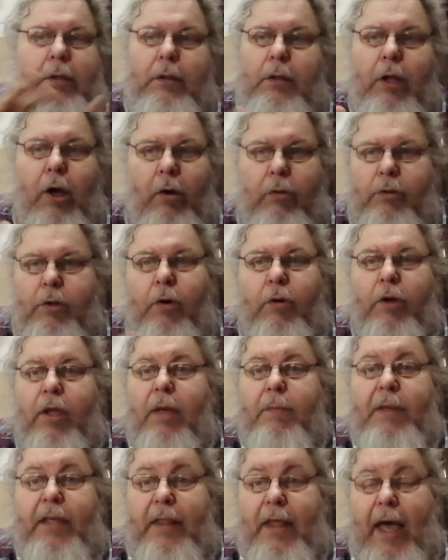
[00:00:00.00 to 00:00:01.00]
No, don't
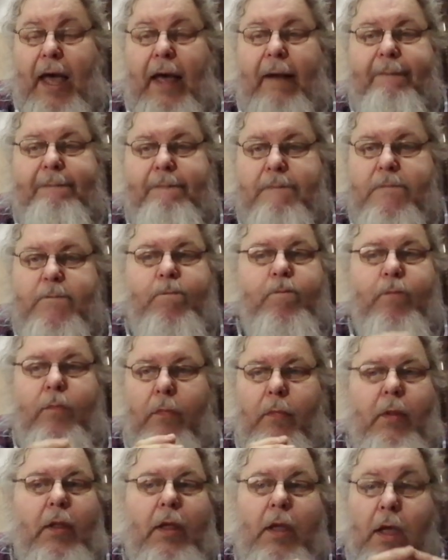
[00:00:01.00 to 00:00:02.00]
give me that.
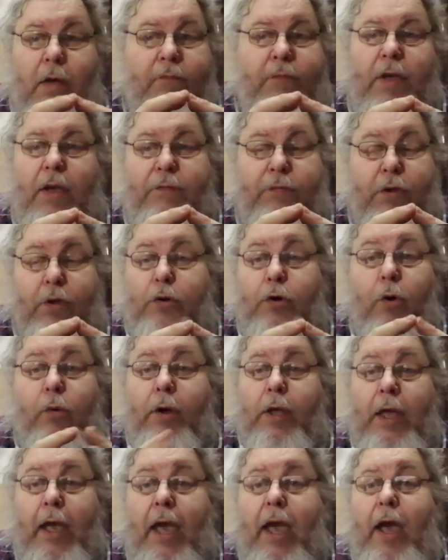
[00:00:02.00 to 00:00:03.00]
If, if you
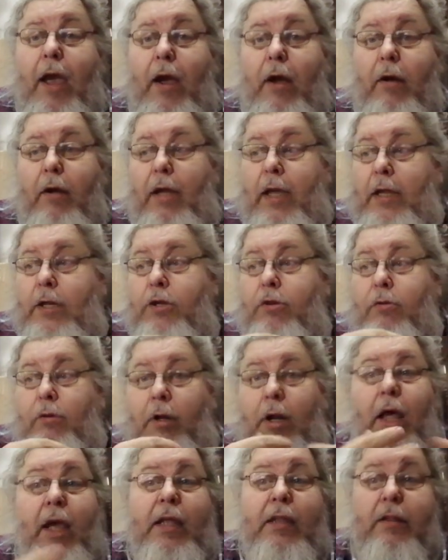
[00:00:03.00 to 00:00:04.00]
don't care and you
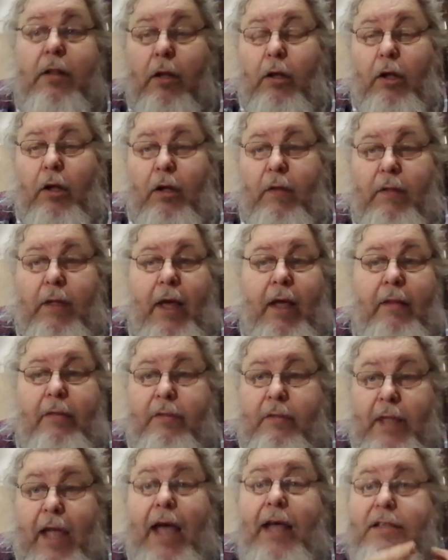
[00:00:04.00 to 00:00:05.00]
like the look of that,
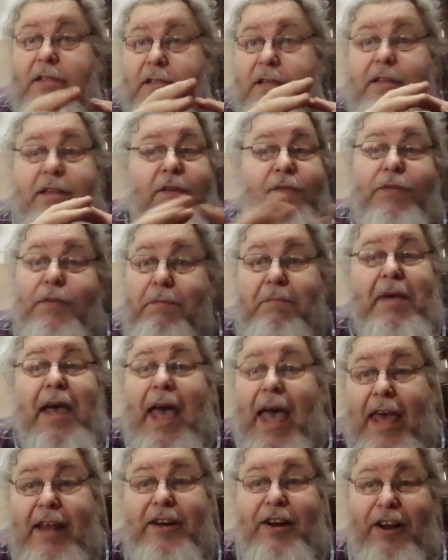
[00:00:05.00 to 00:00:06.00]
that's a different
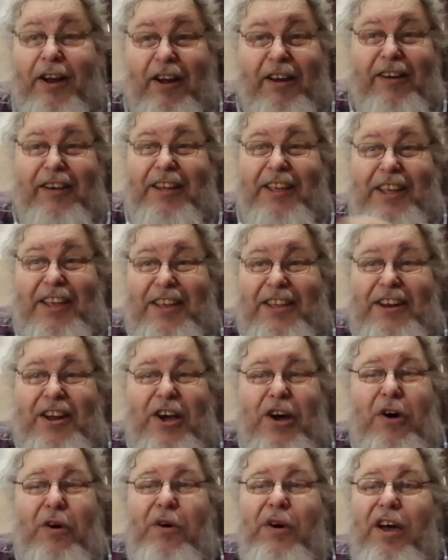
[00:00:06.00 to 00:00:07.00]
matter, you
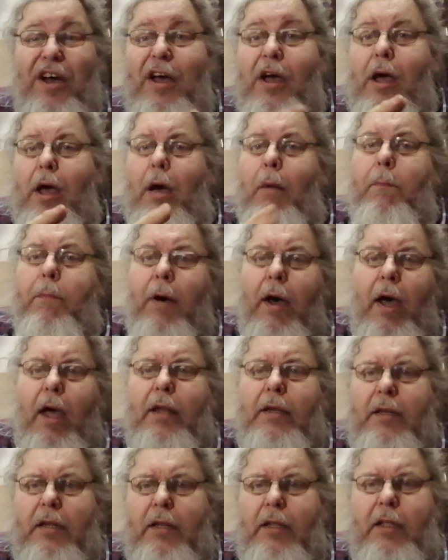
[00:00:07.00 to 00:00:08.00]
know.
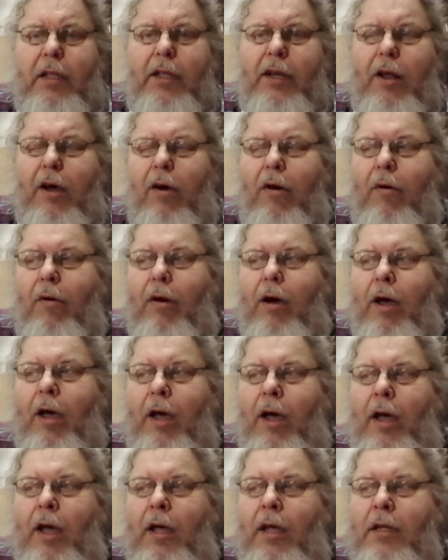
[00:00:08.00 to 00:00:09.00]
But, you know,
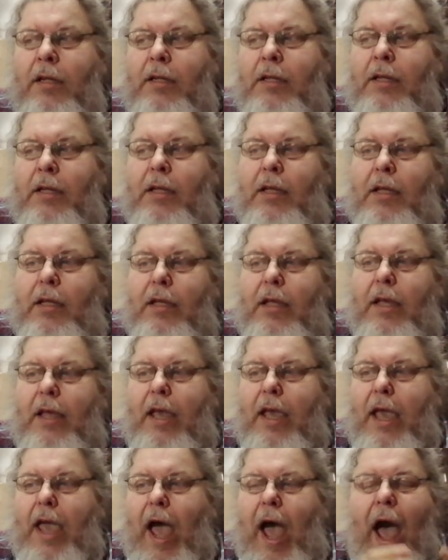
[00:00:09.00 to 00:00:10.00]
uh,
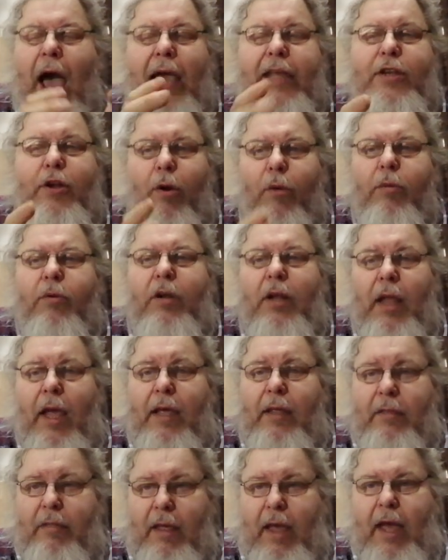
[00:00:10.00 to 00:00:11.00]
I don't
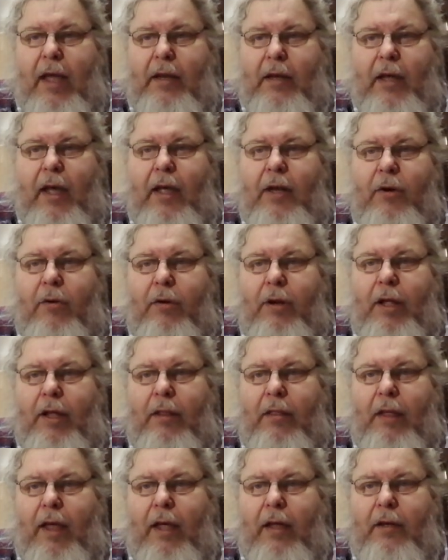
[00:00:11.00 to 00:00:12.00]
like that. I don't
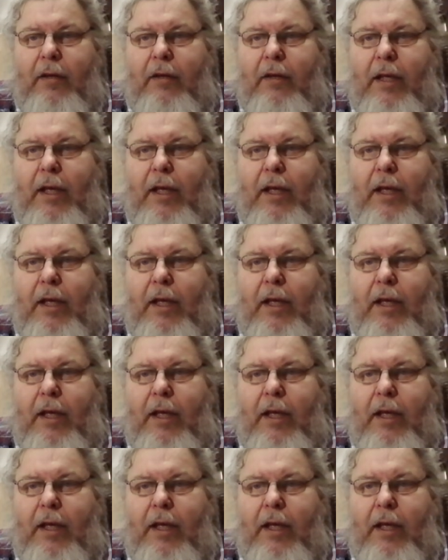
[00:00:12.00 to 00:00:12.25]
like that.